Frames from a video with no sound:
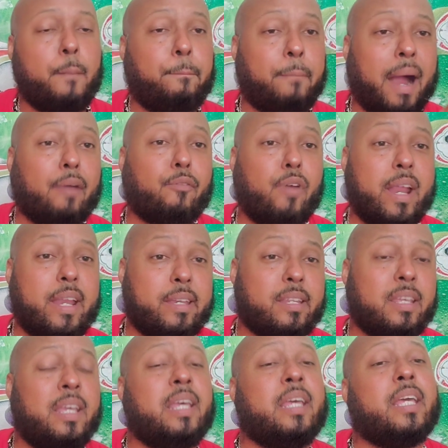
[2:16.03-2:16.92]
My
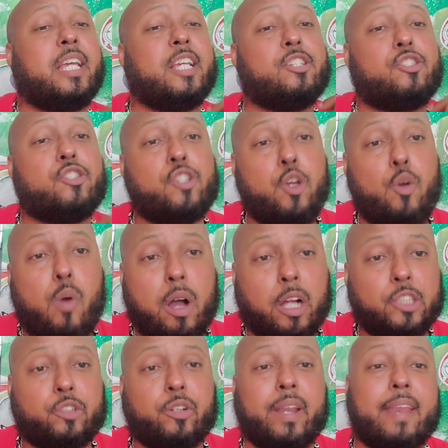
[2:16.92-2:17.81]
rent is
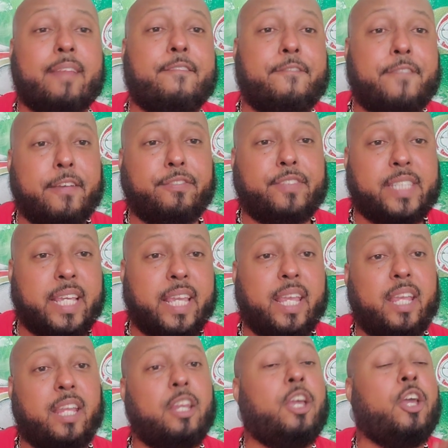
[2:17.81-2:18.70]

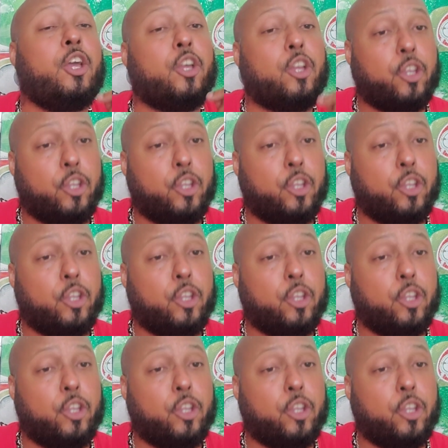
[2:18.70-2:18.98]
$215.